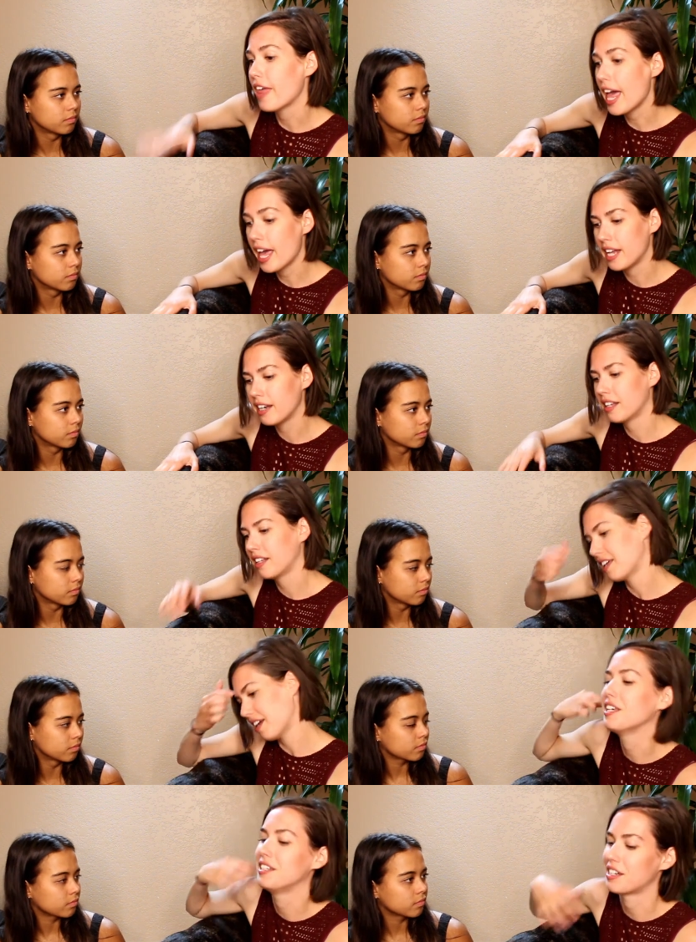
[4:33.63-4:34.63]
Speaker 1: then
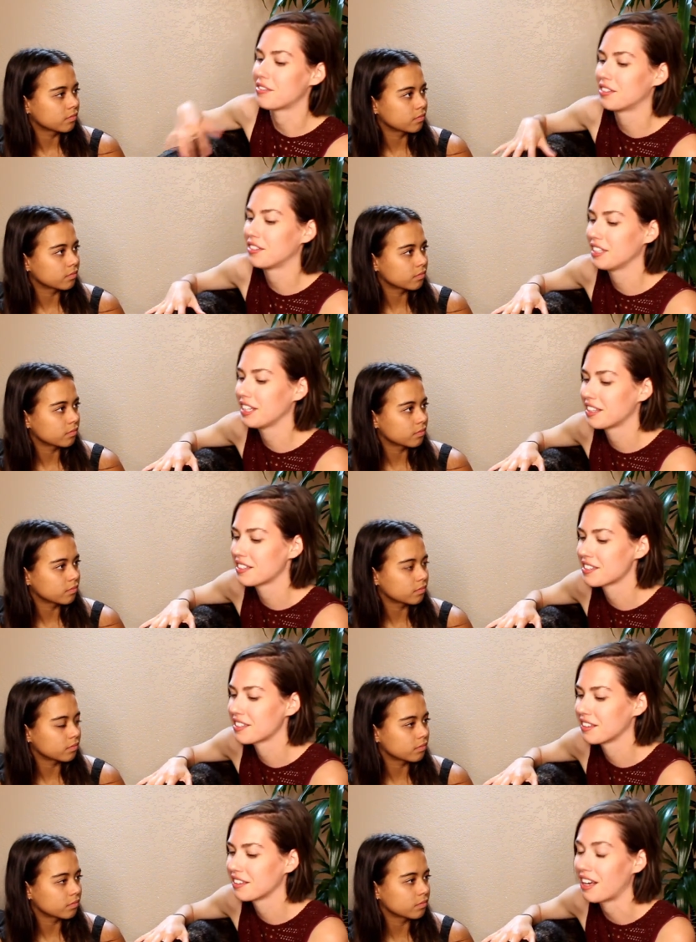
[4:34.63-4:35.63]
he definitely
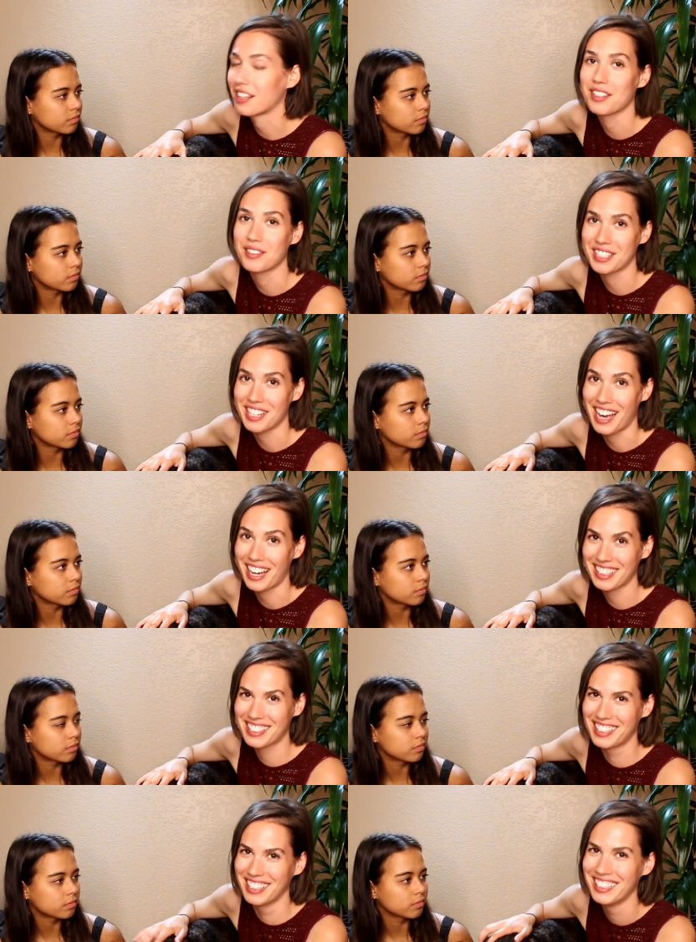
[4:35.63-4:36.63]
gets lots of
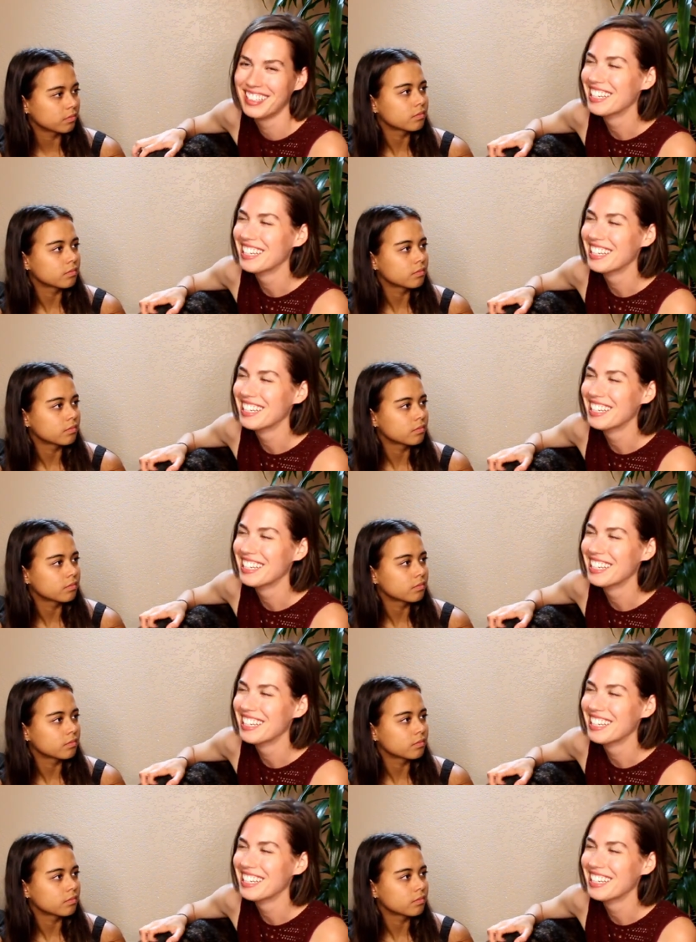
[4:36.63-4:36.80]
snacks.